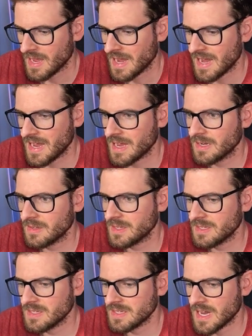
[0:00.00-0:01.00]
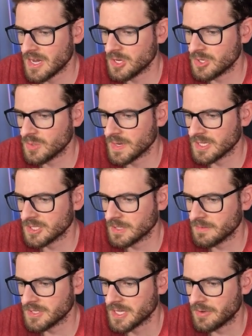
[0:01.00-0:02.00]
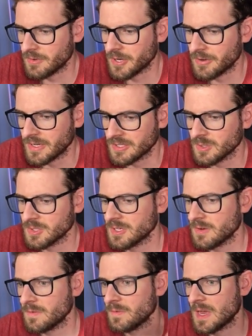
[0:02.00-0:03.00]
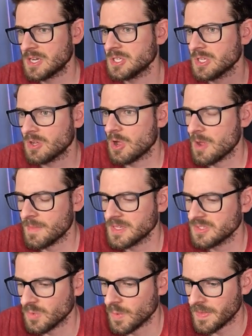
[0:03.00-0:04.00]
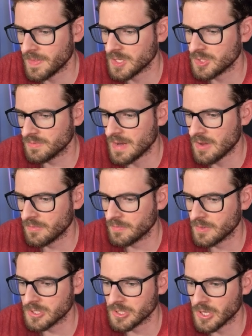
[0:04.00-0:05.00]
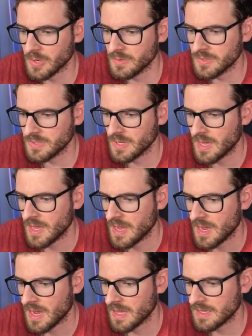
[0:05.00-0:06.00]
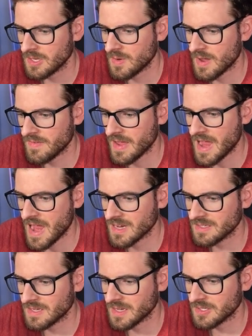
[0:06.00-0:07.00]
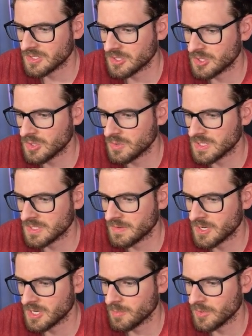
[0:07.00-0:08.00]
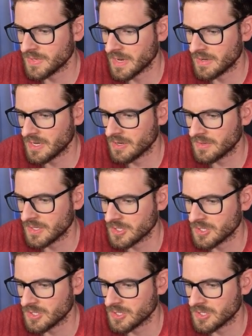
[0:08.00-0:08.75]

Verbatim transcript: And this is how you do like server-side rendering. So it's gonna fetch the comments when this route first loads, and then you have access to this variable down here in these